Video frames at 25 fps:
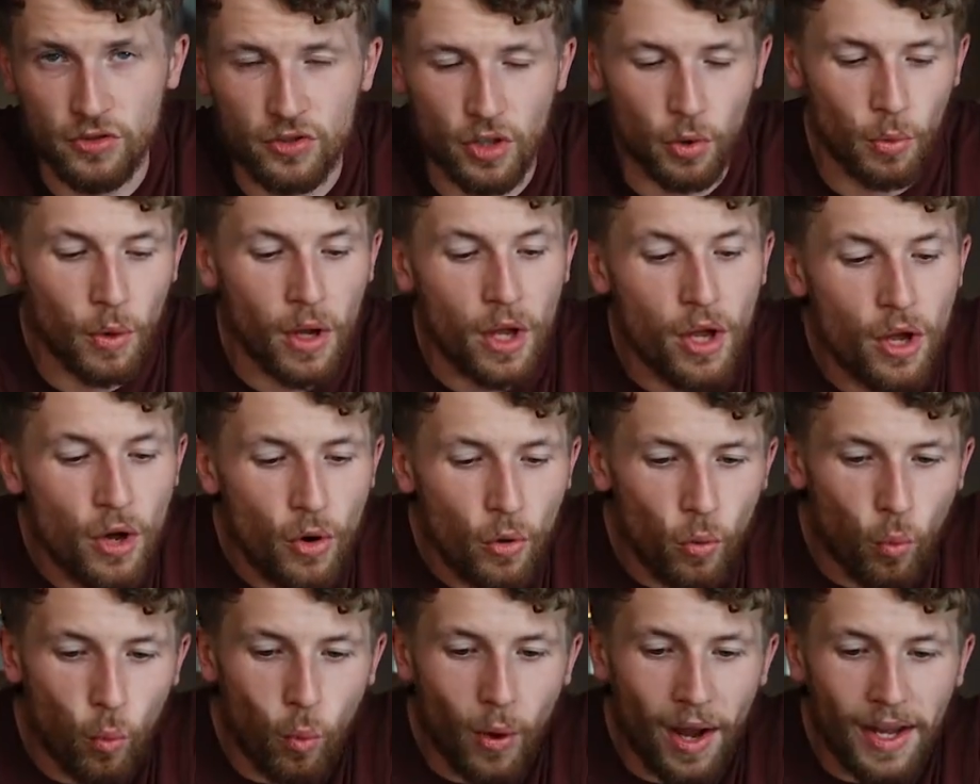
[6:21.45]
So
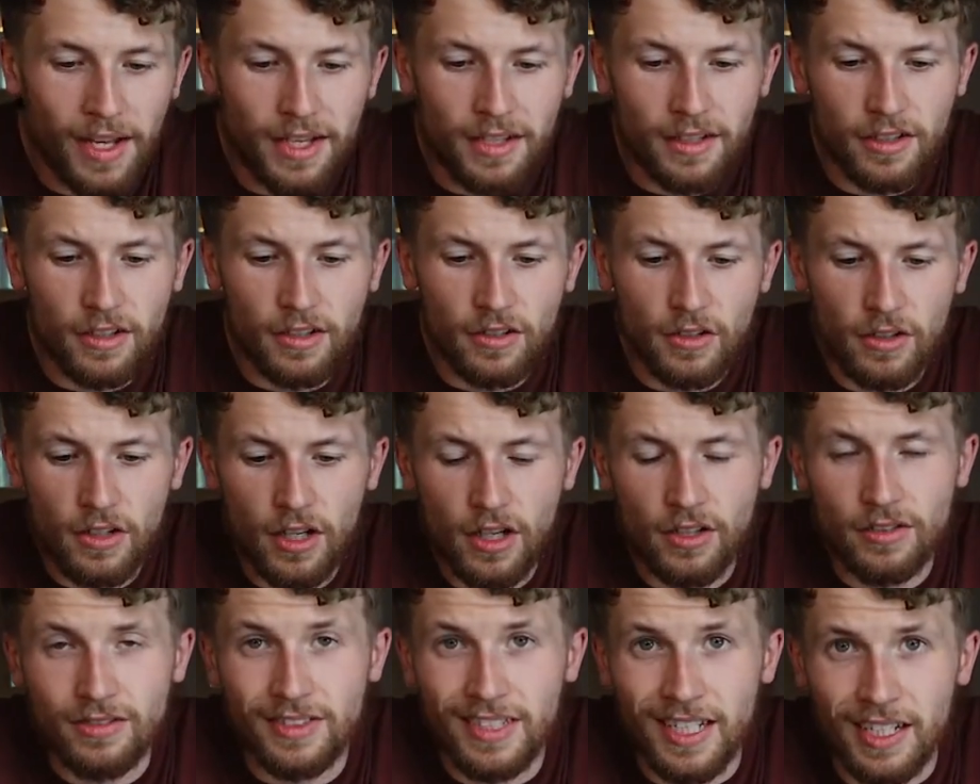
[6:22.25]
wait
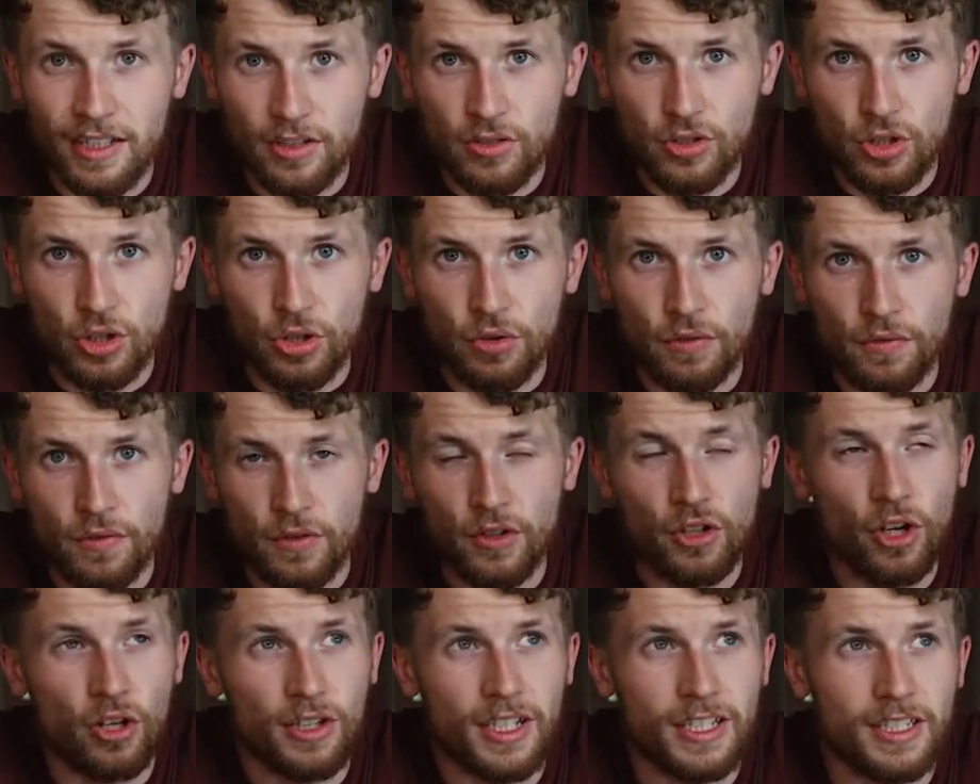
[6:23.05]
until you've
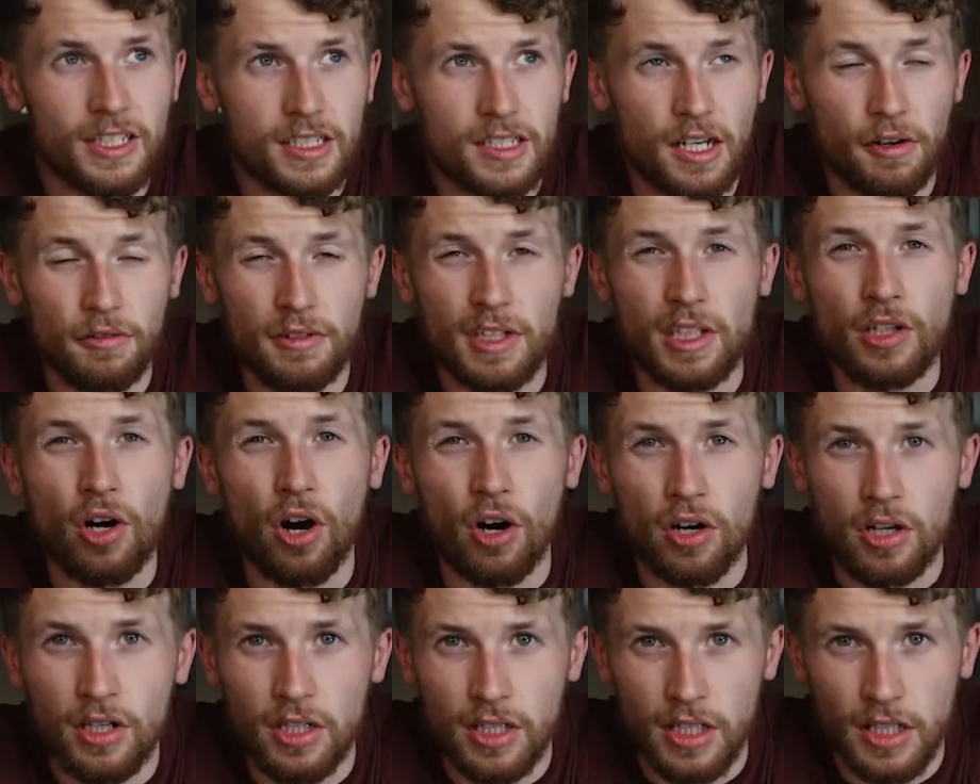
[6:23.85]
not necessarily got
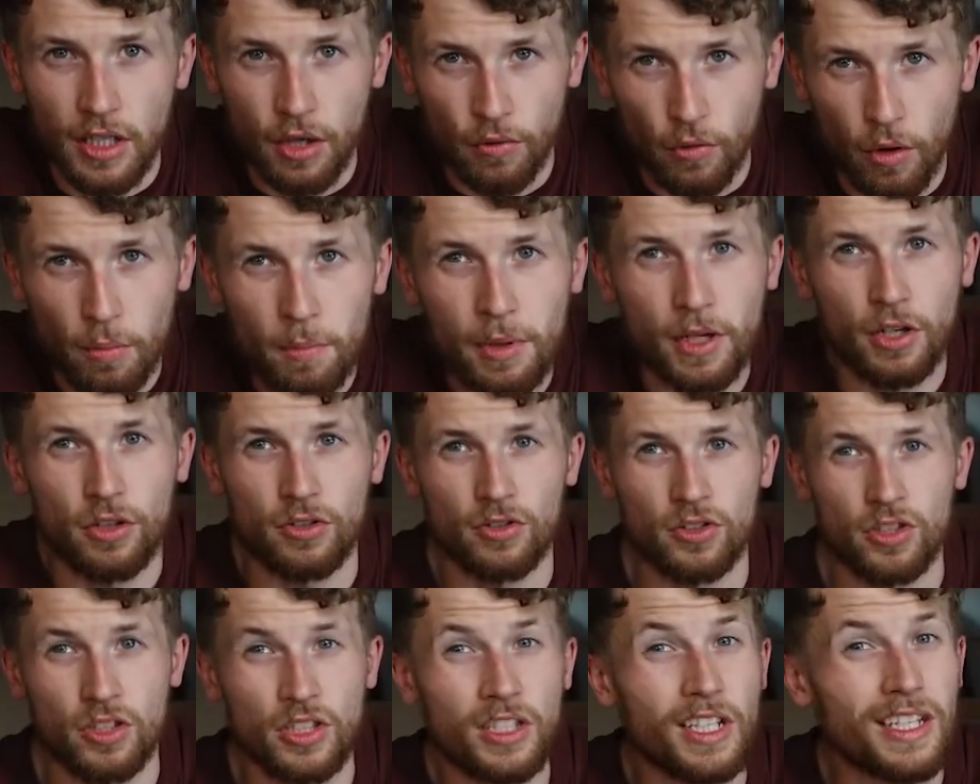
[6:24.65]
a clear run,
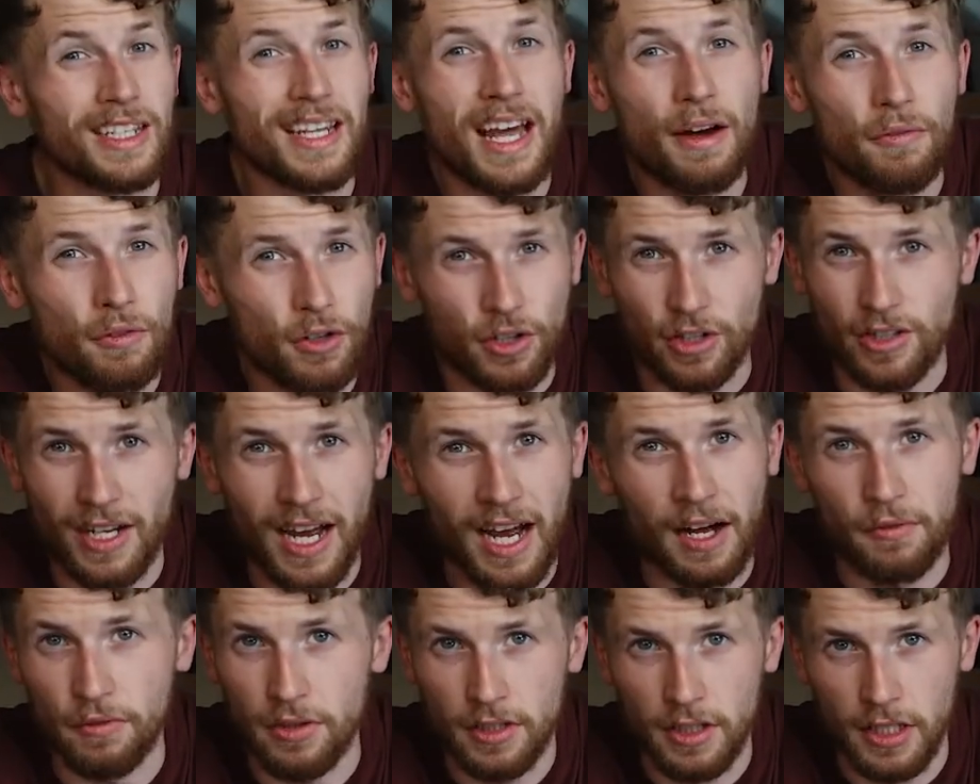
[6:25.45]
because you're never going to
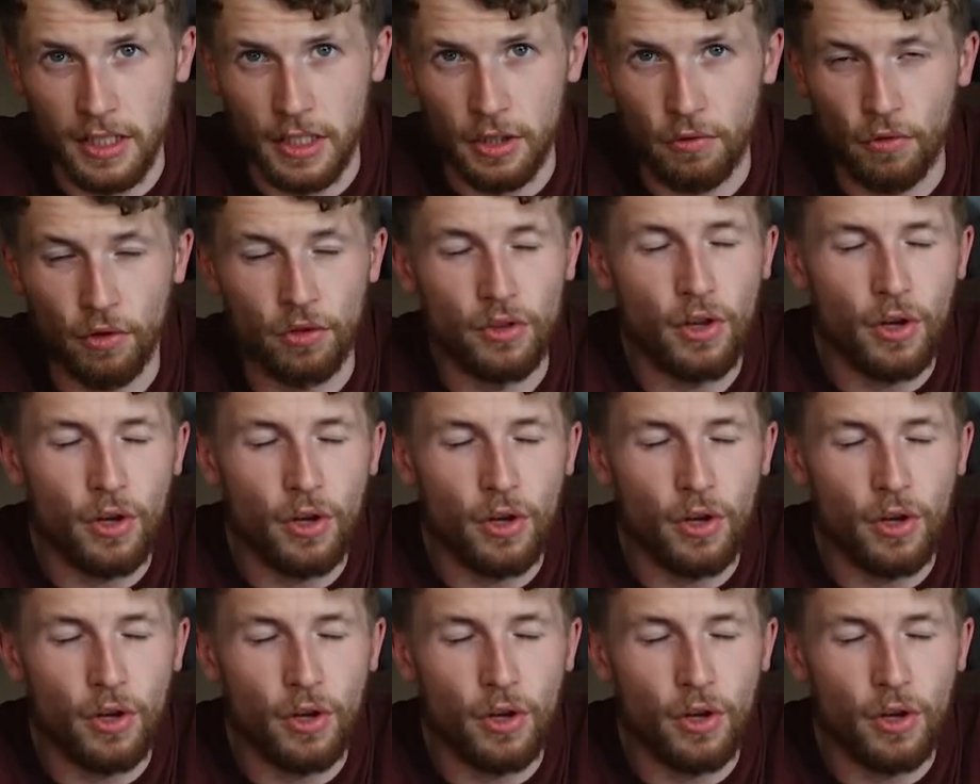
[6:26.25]
have a clear run.